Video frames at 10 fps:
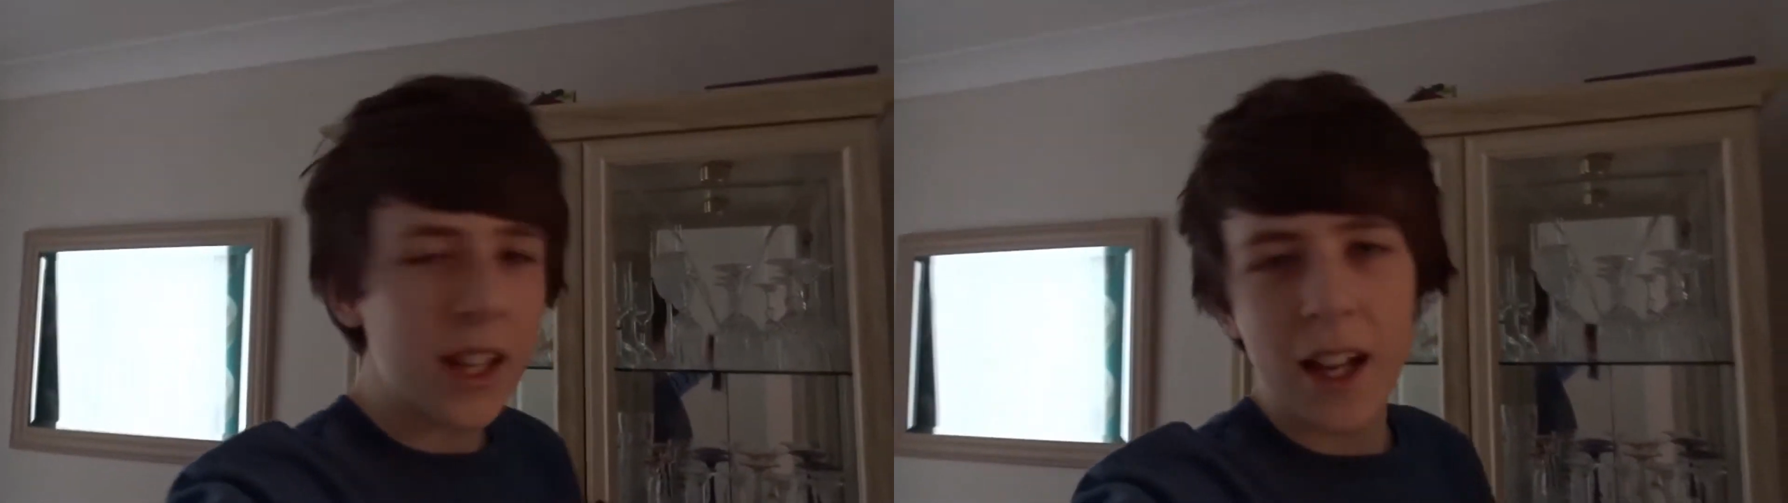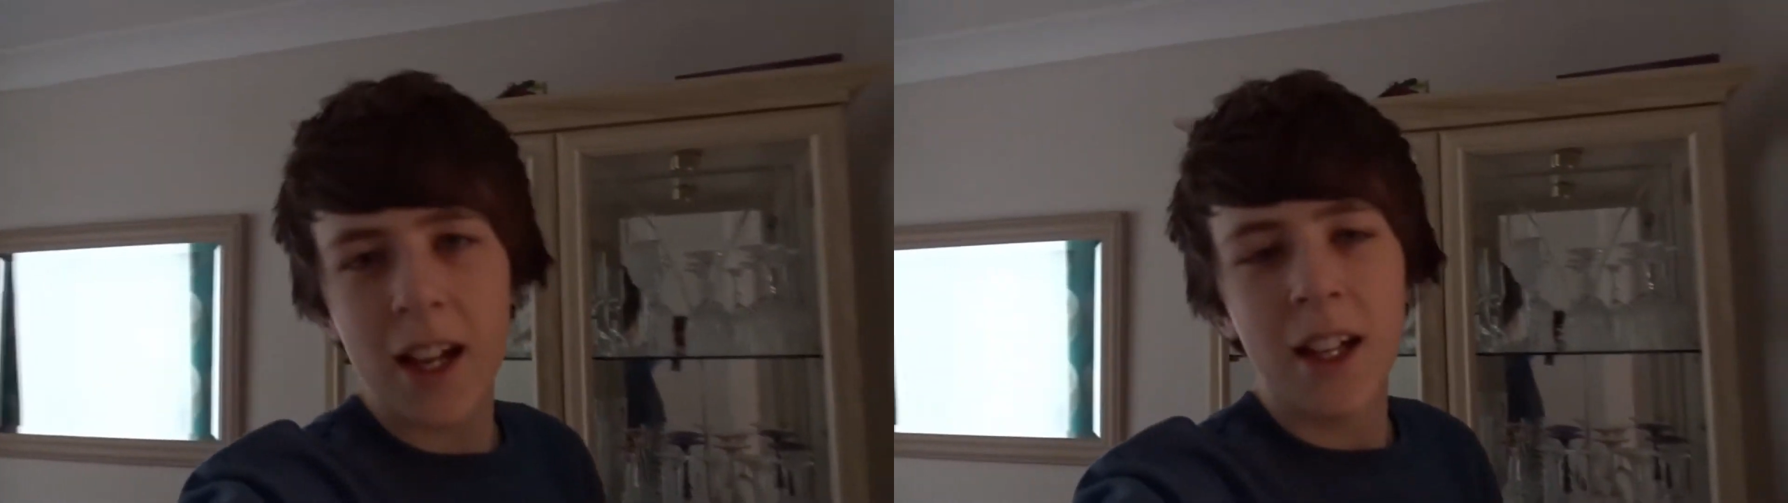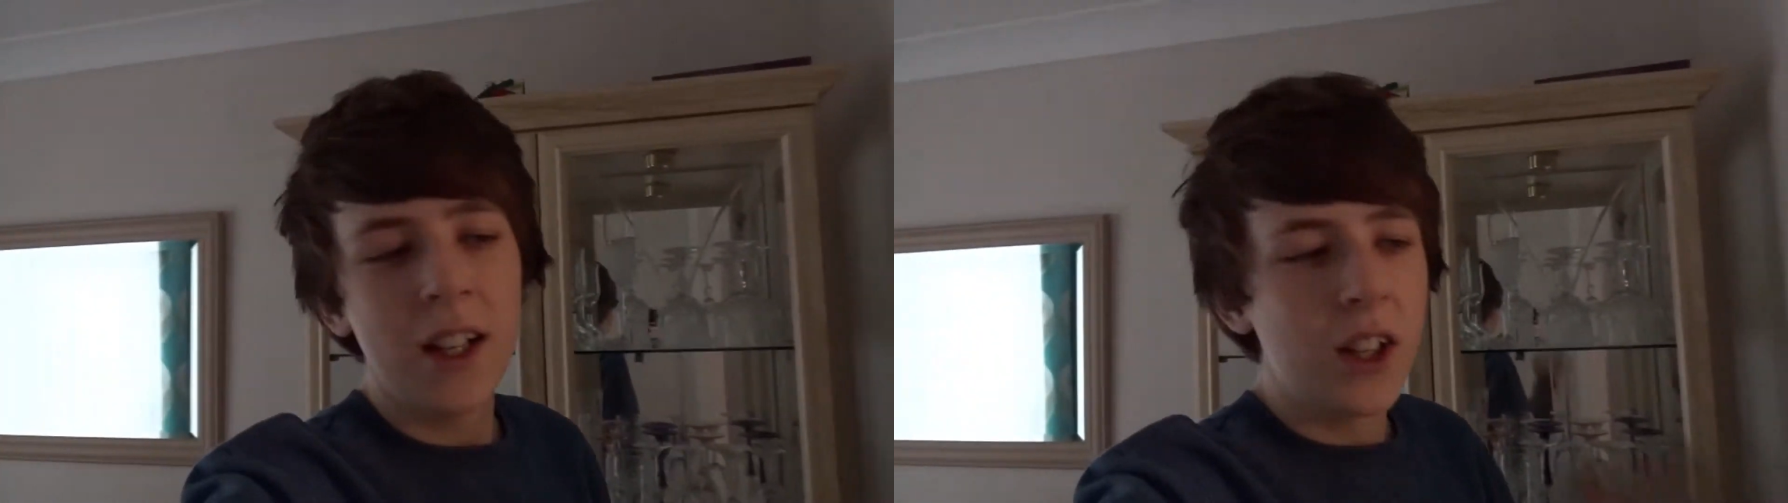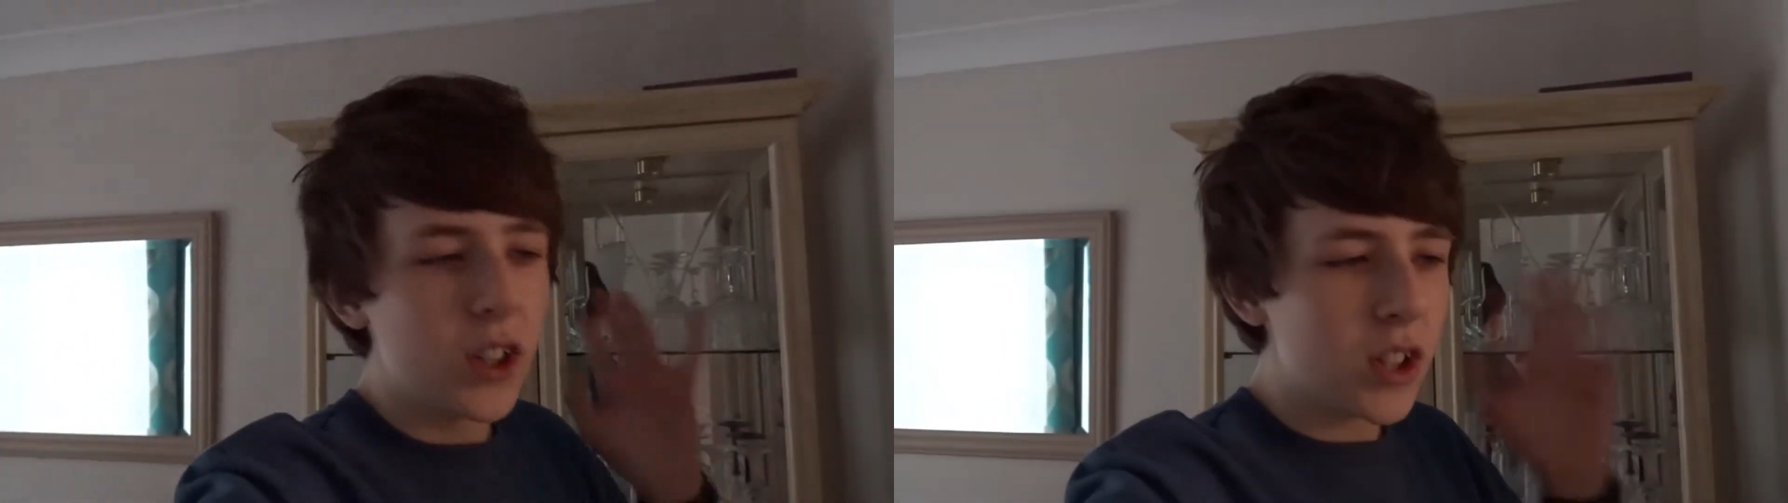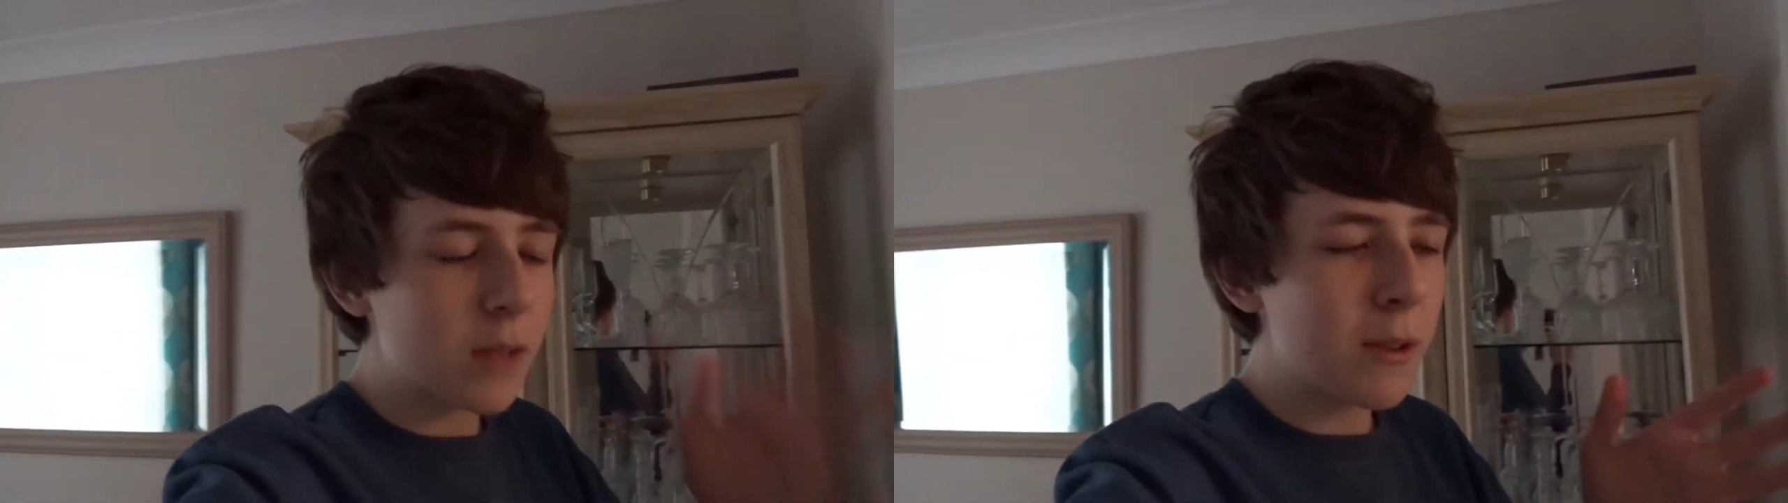just going
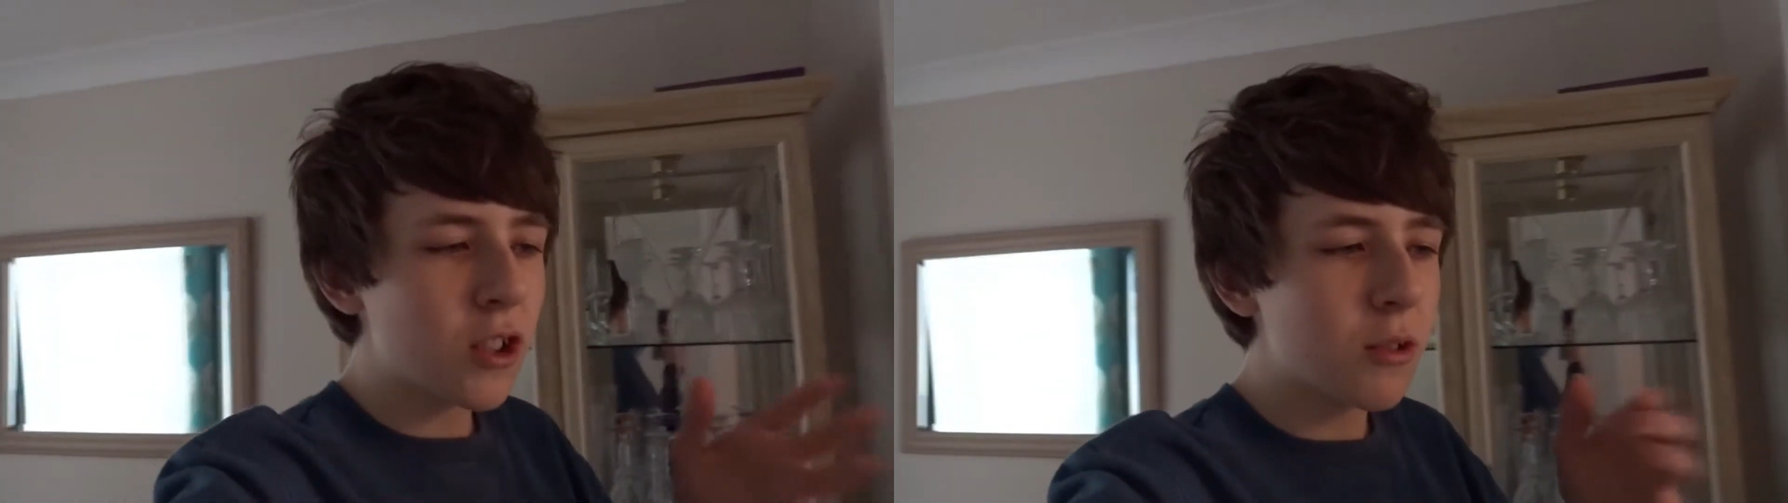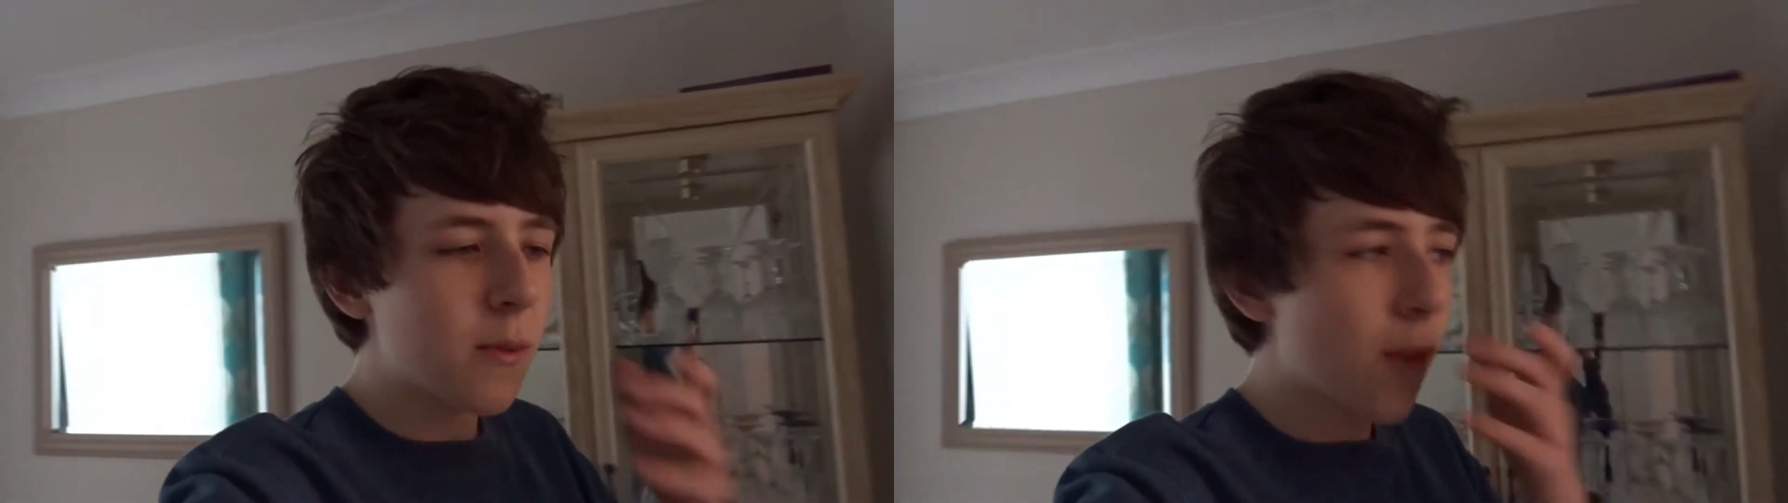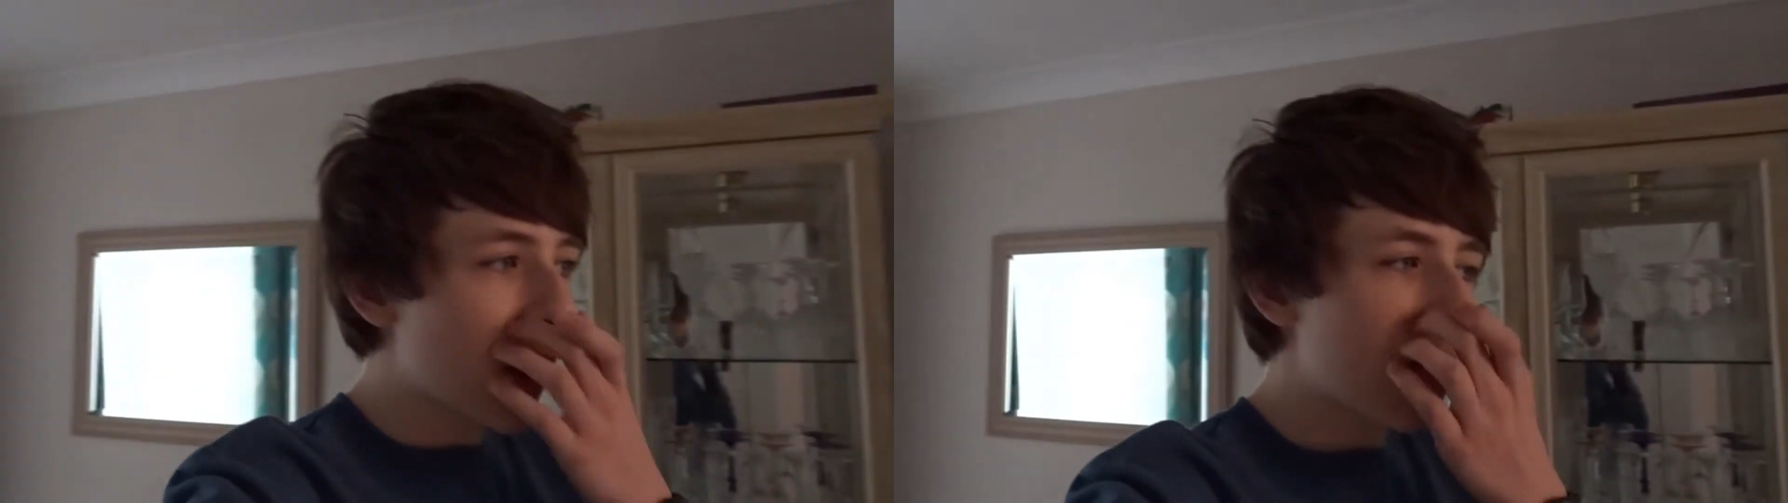to make sure that we've got